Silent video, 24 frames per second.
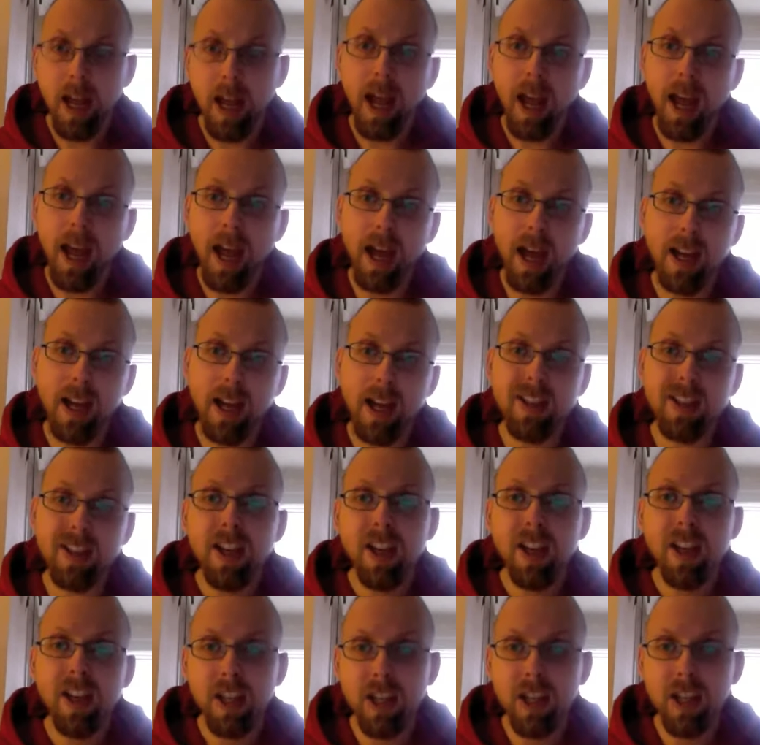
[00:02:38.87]
and
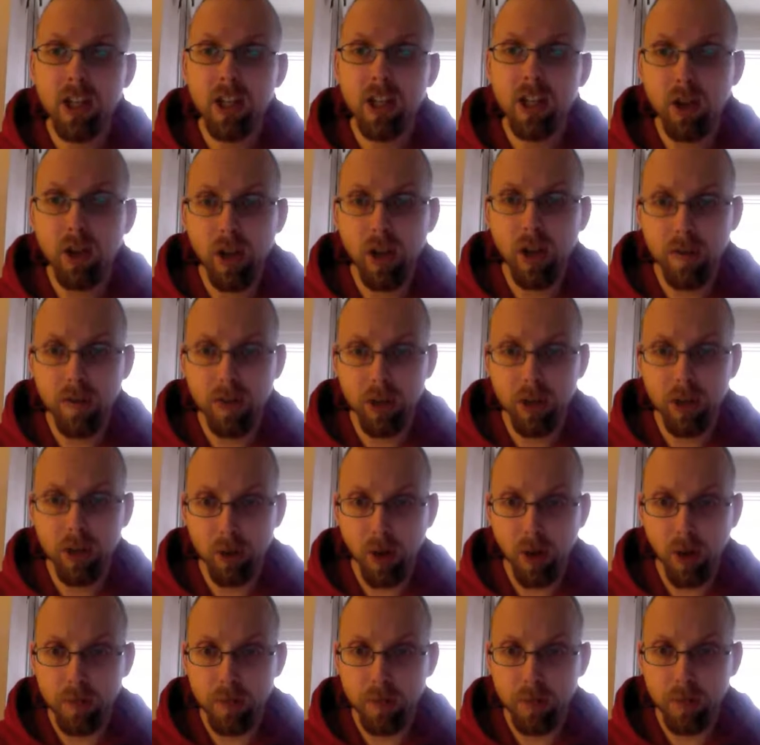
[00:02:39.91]
each of the
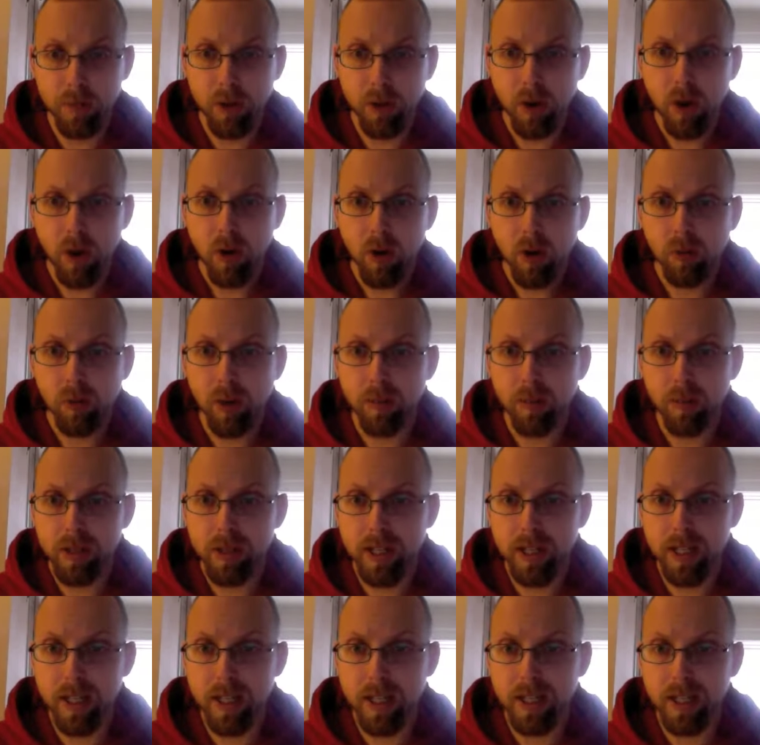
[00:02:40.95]
stripes
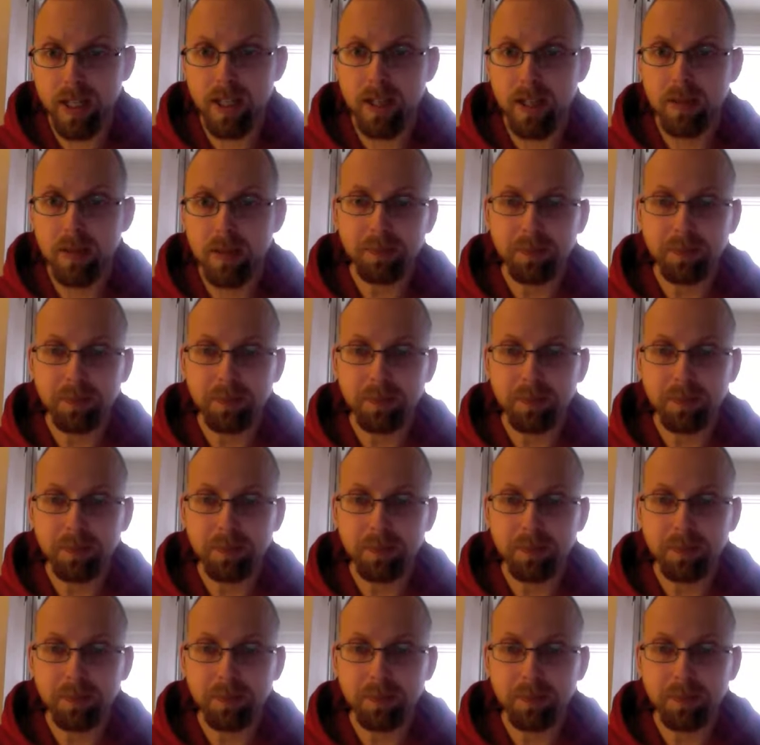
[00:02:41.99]
represents